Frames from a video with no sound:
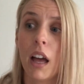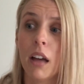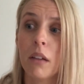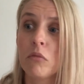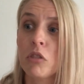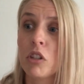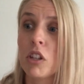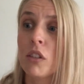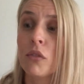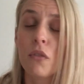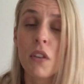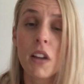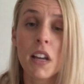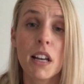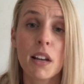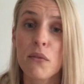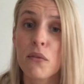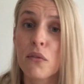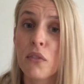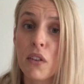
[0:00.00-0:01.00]
she's
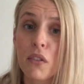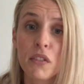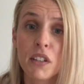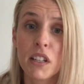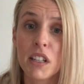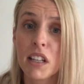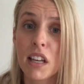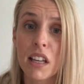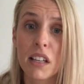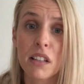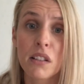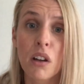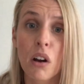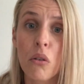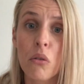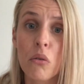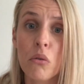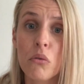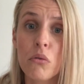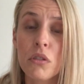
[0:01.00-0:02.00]
feeling 50 years
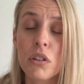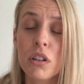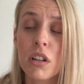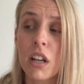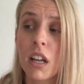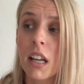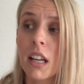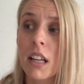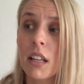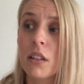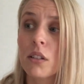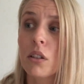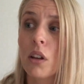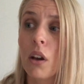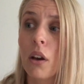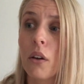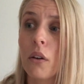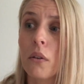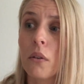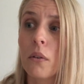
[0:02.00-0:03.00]
old.
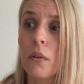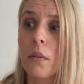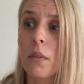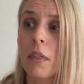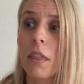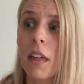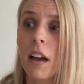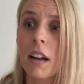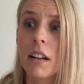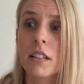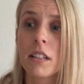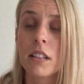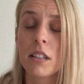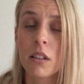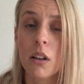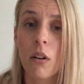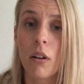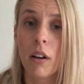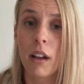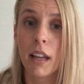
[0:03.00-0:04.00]
So that
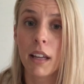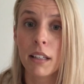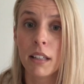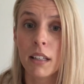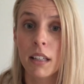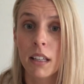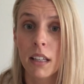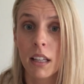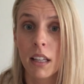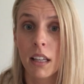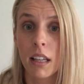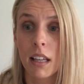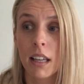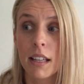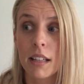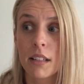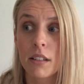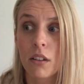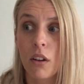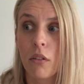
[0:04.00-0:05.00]
design
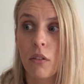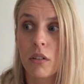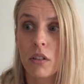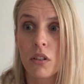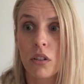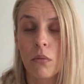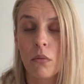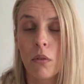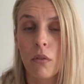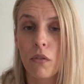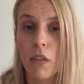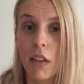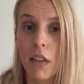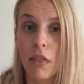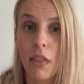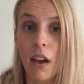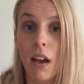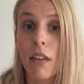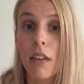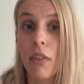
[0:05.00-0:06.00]
is going to reflect
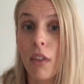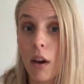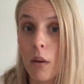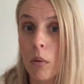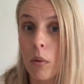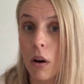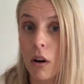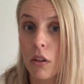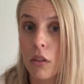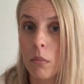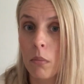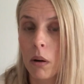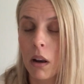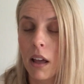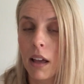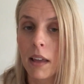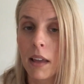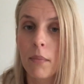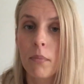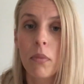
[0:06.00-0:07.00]
that part of the
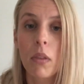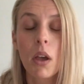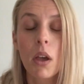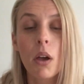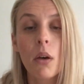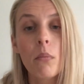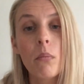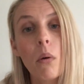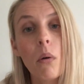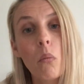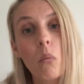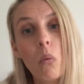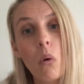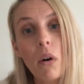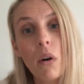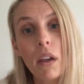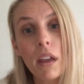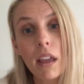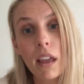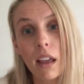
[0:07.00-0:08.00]
play. But
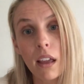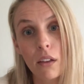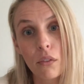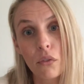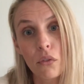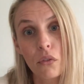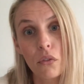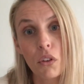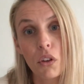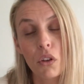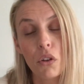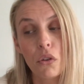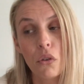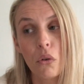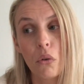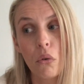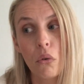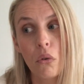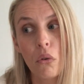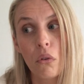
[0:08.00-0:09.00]
what if
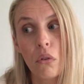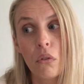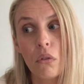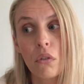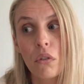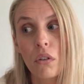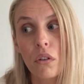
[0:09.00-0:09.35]
your